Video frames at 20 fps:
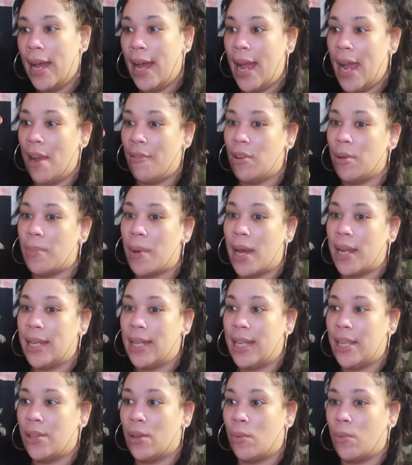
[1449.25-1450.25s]
Everybody
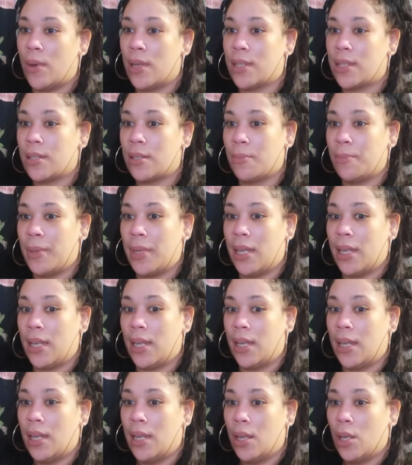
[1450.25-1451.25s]
either wants to
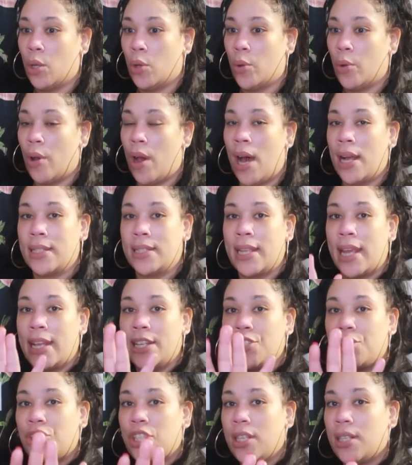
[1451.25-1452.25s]
be
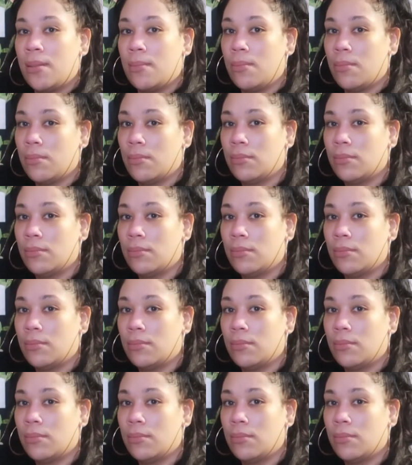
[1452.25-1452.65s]
attention,